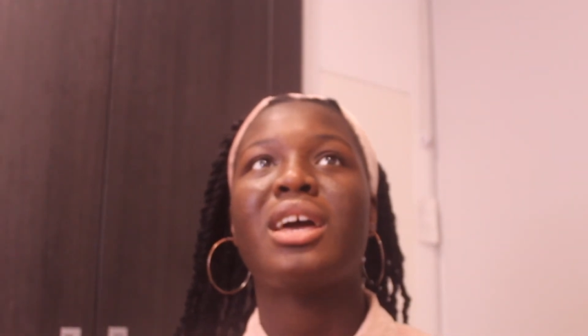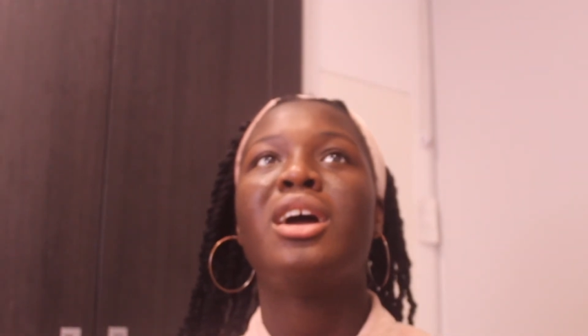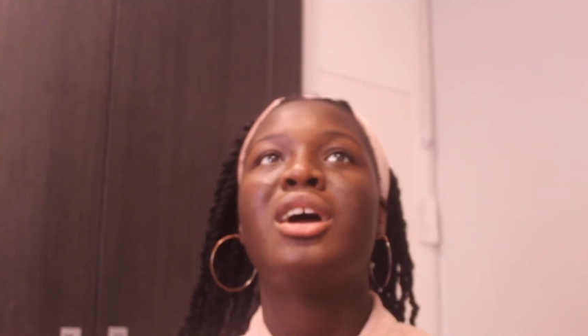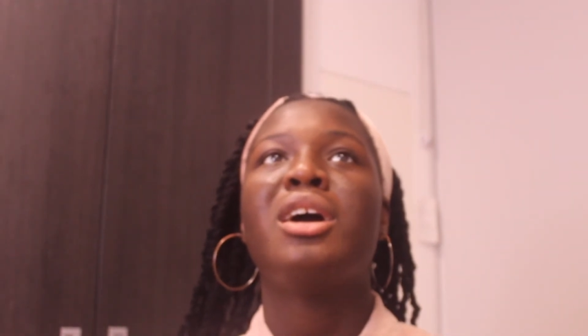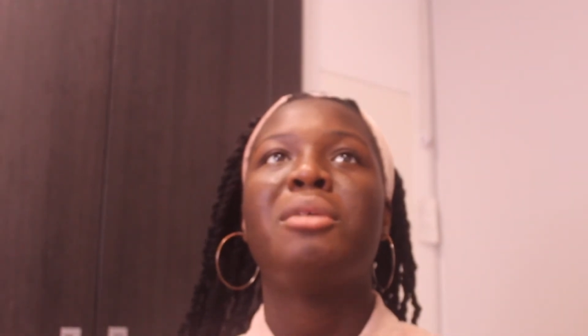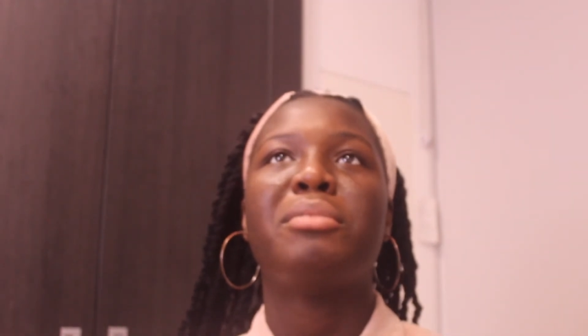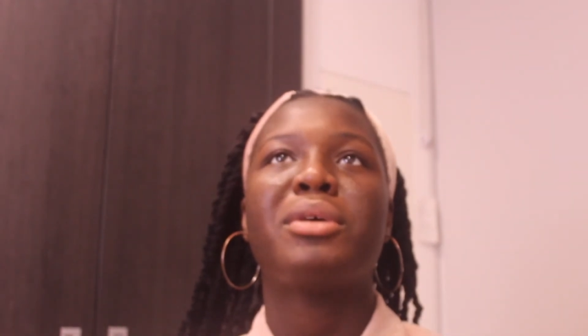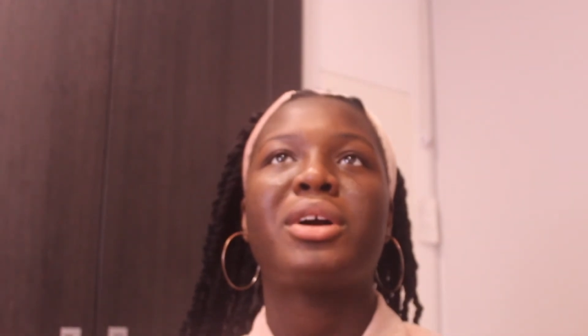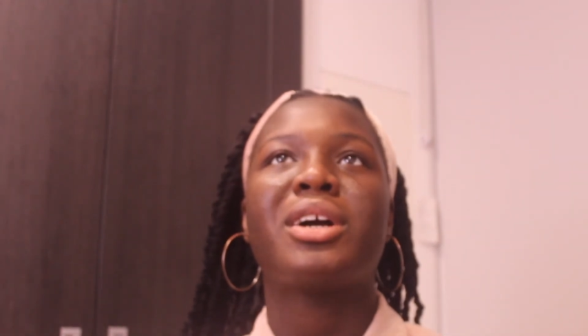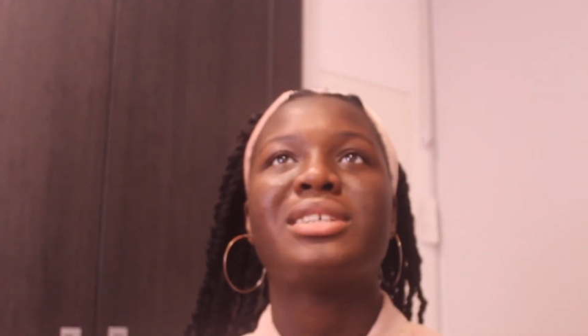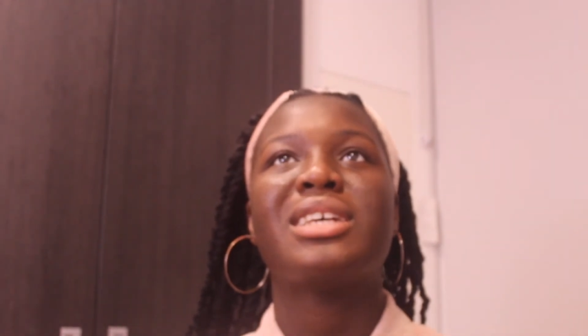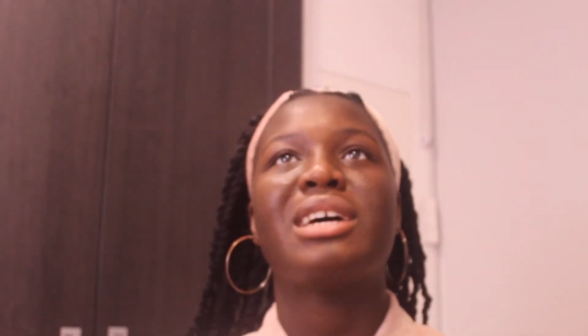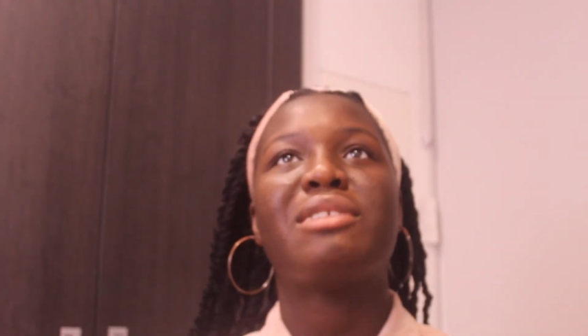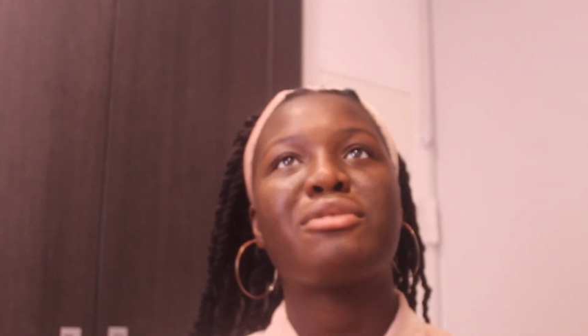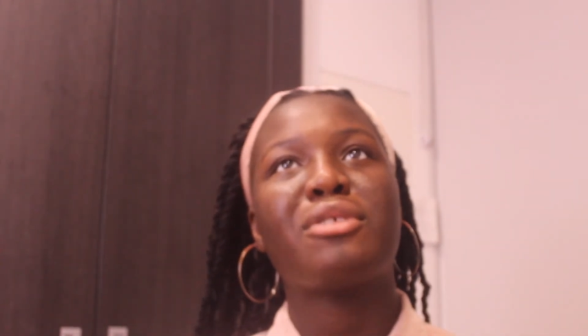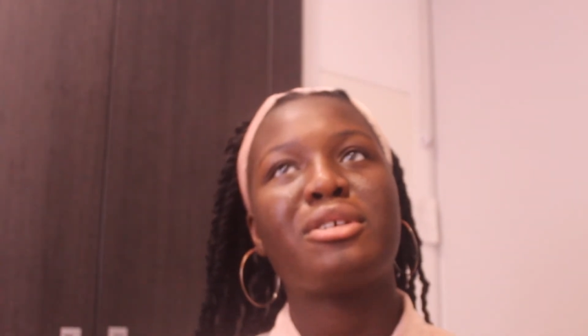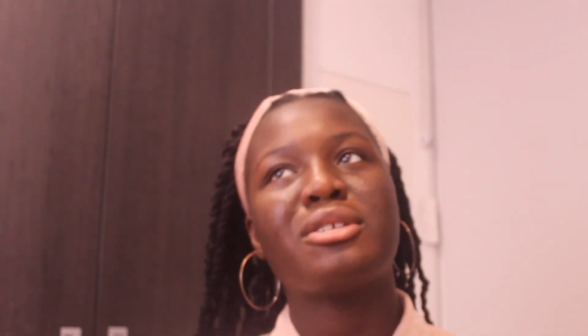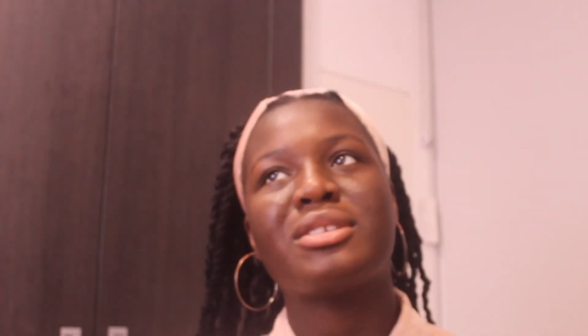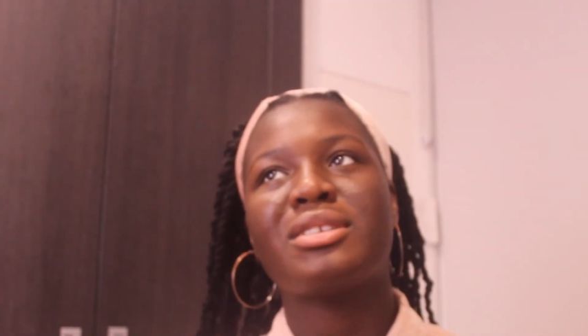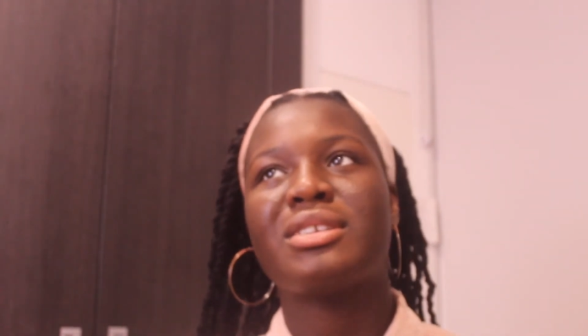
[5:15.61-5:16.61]
because
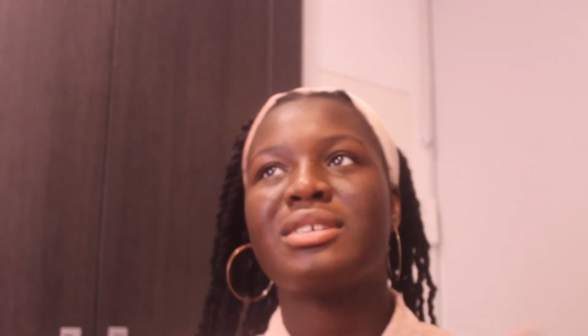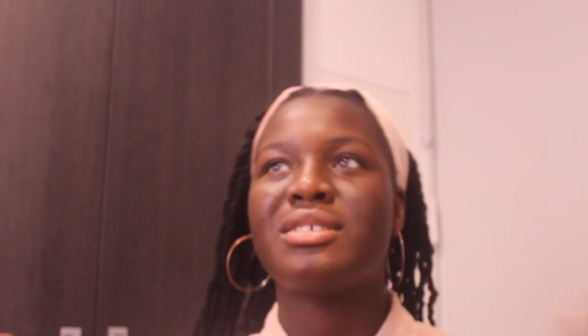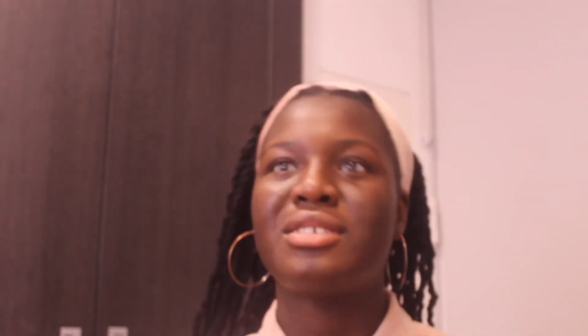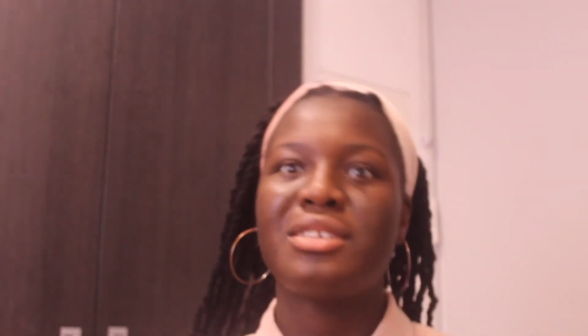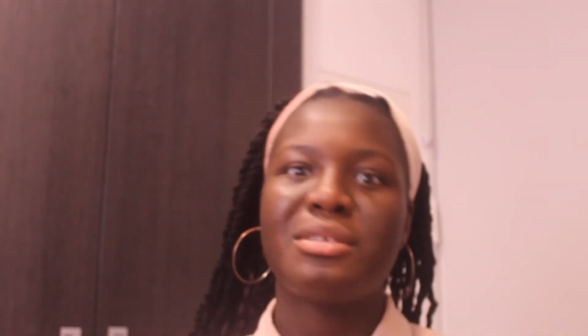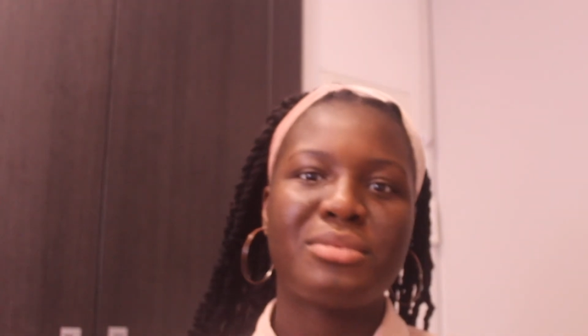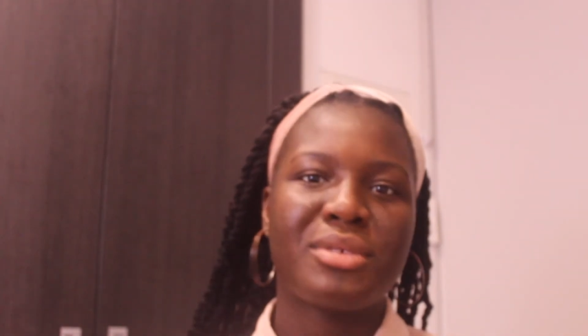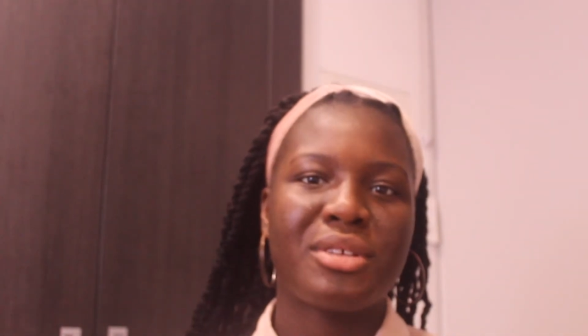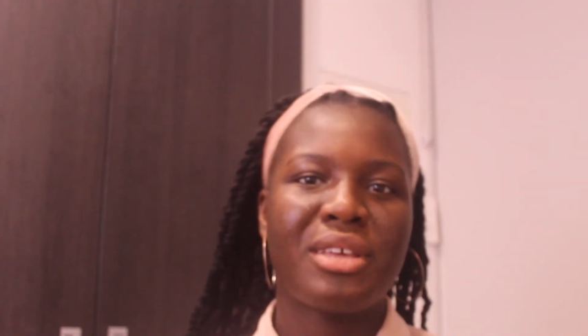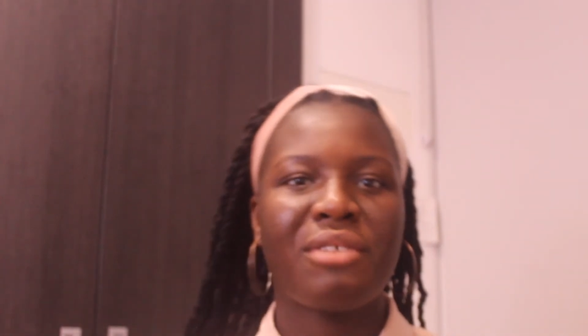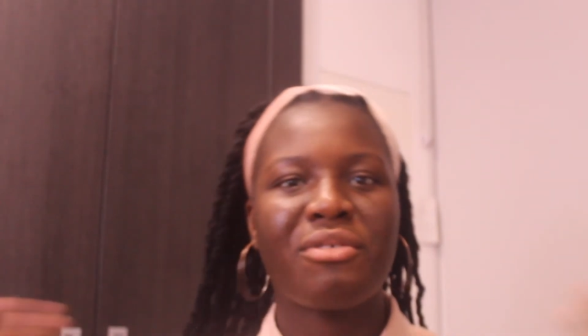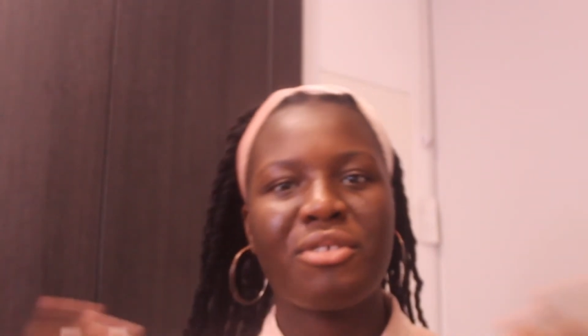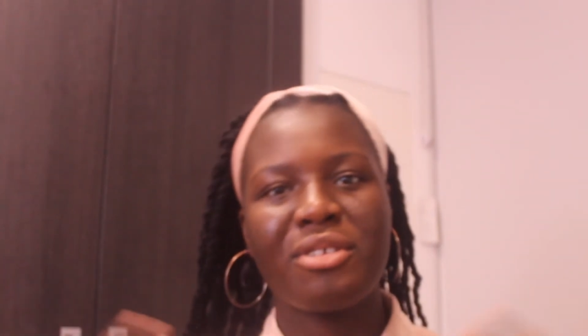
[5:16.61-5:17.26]
everyone just assumes that everyone